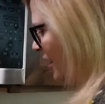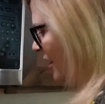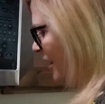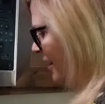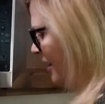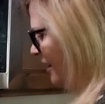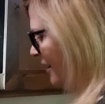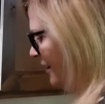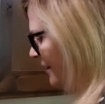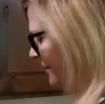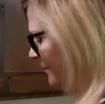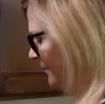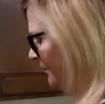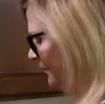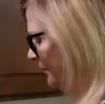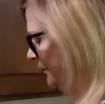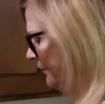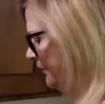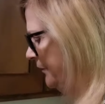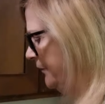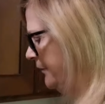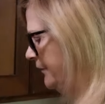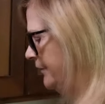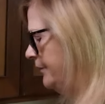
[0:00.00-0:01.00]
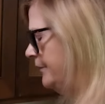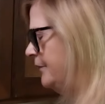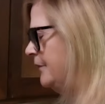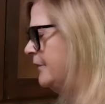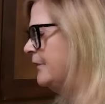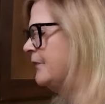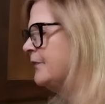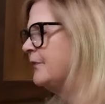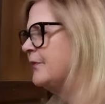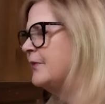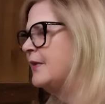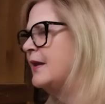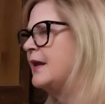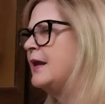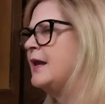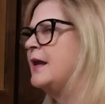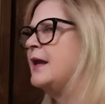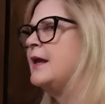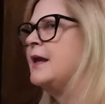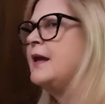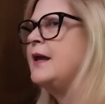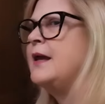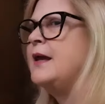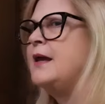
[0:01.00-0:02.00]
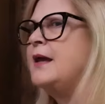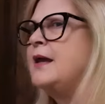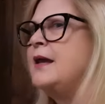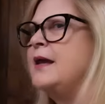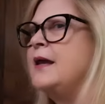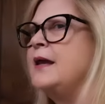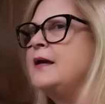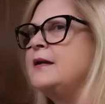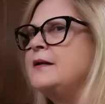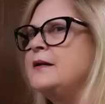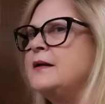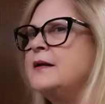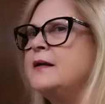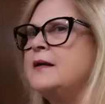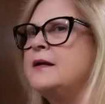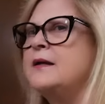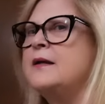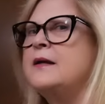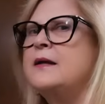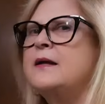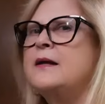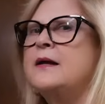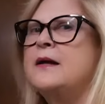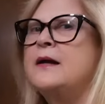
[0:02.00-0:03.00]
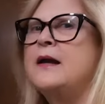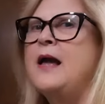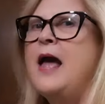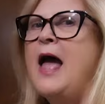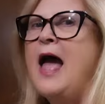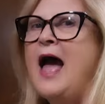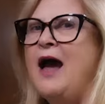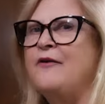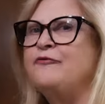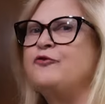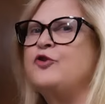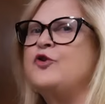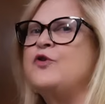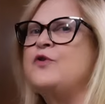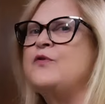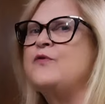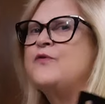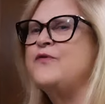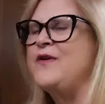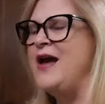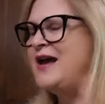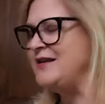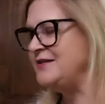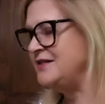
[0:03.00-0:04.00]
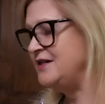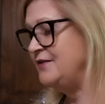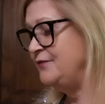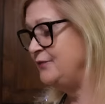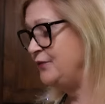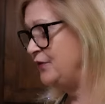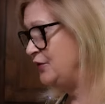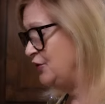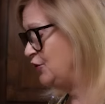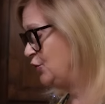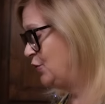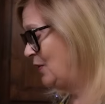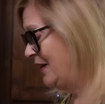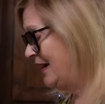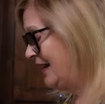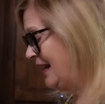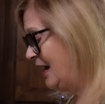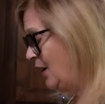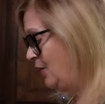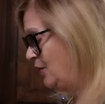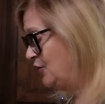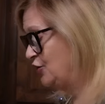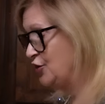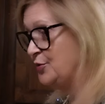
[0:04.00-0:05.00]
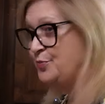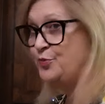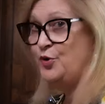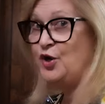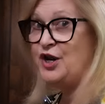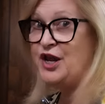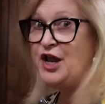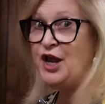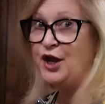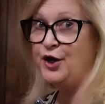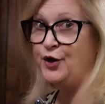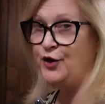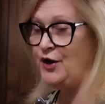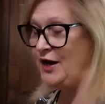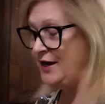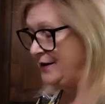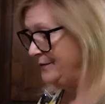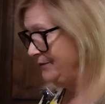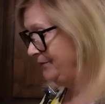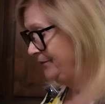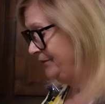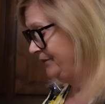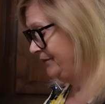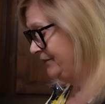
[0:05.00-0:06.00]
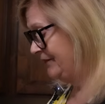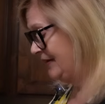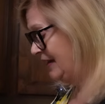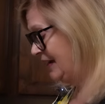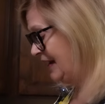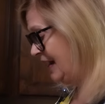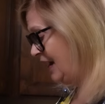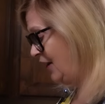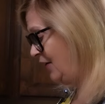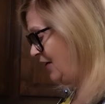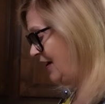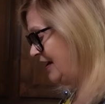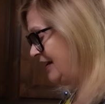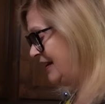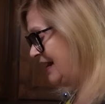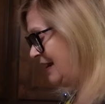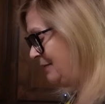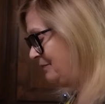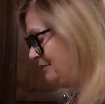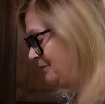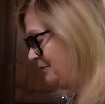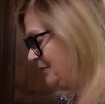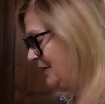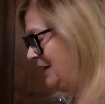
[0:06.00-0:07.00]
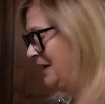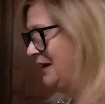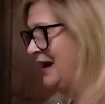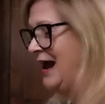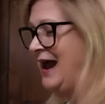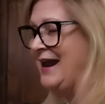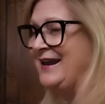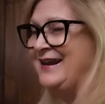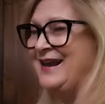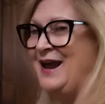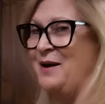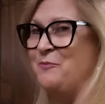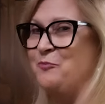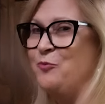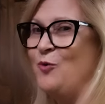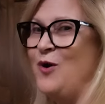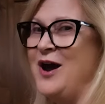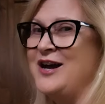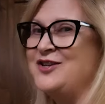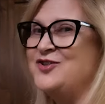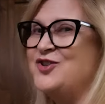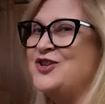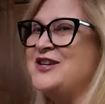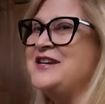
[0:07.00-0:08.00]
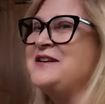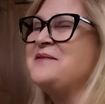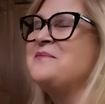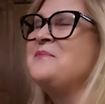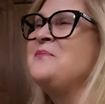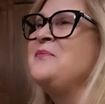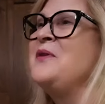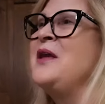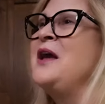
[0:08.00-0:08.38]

after you fasted for 20 hours, you're pretty hungry. And Harry kept watching